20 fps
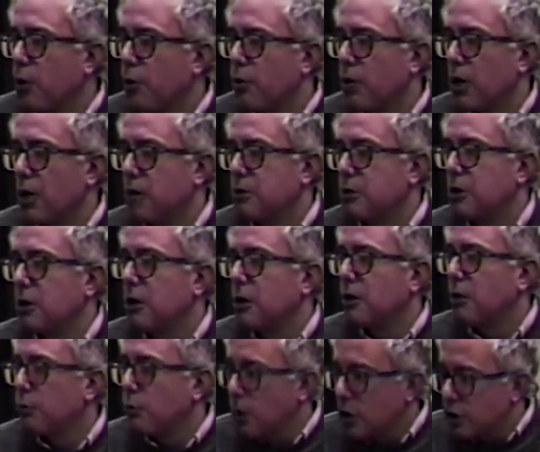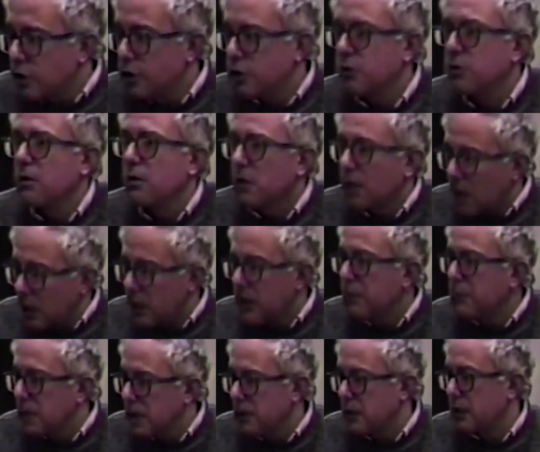programs which are
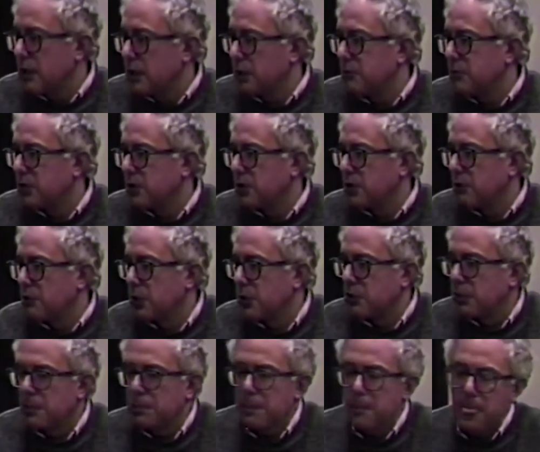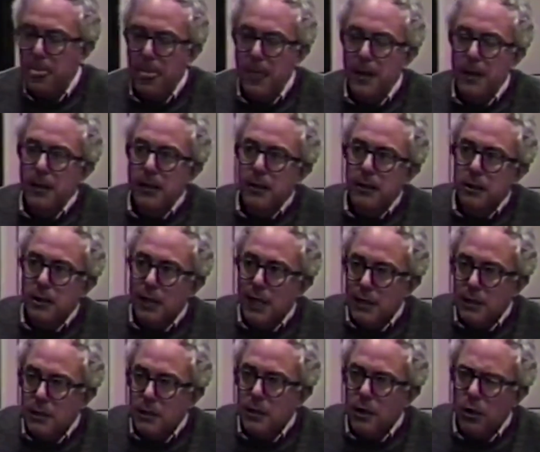going to meet the needs of the people. So
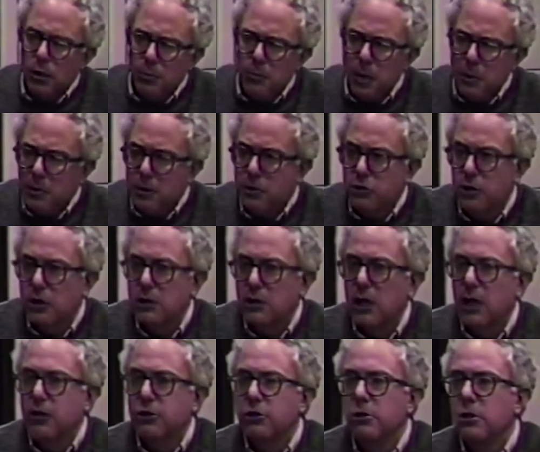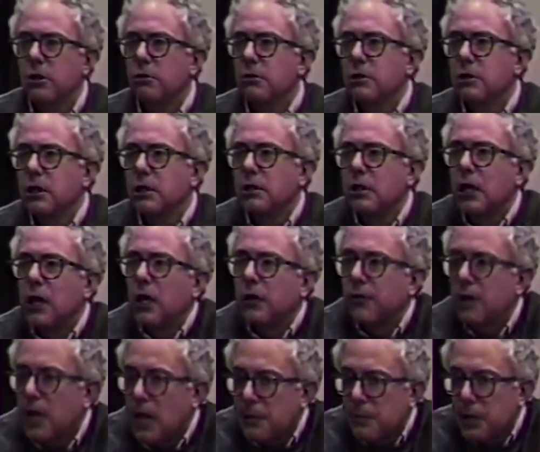that's the whole public trust doctrine, though, is kind
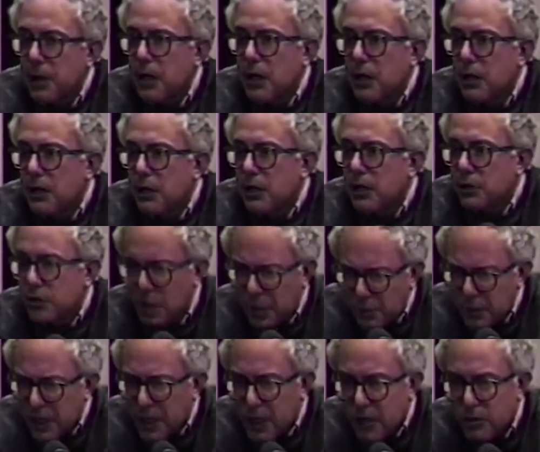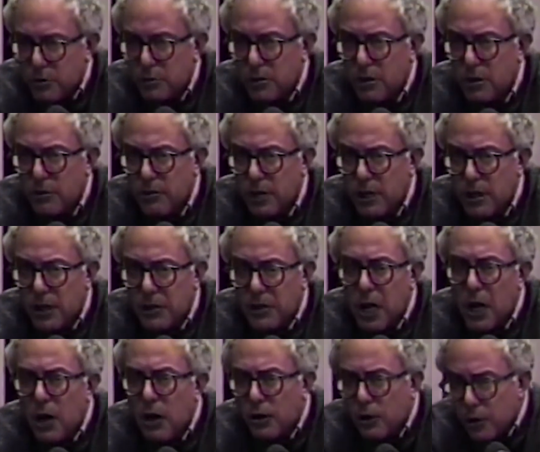of a complicated issue. I don't want to get into it at great length.
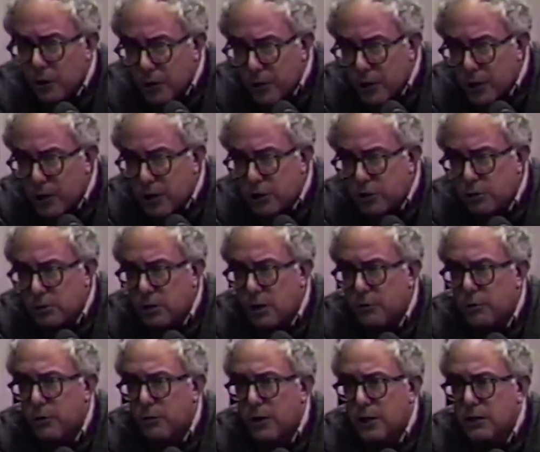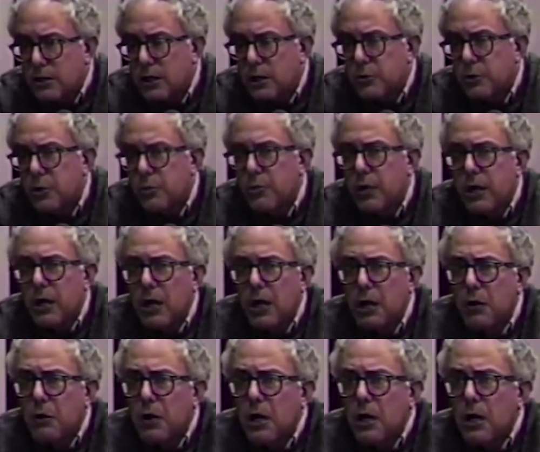The third issue that we're wrestling with right
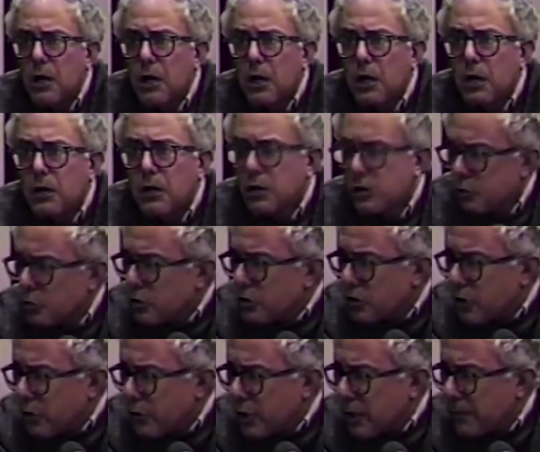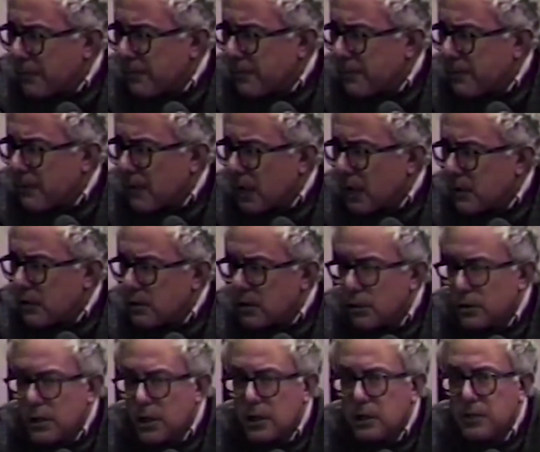now deals with zoning. And
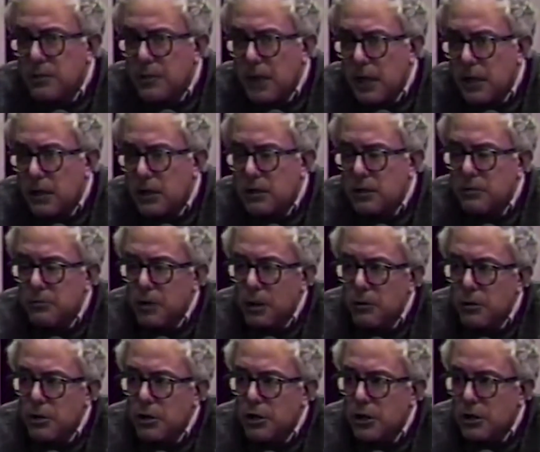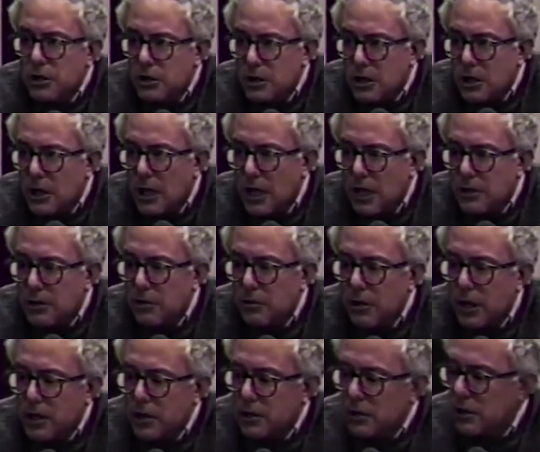zoning is a mechanism by which a city has the
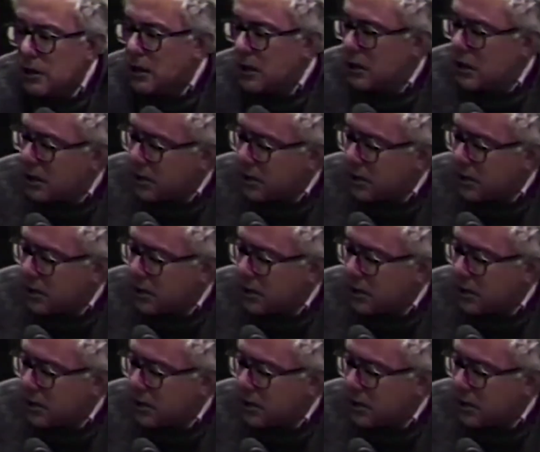right to say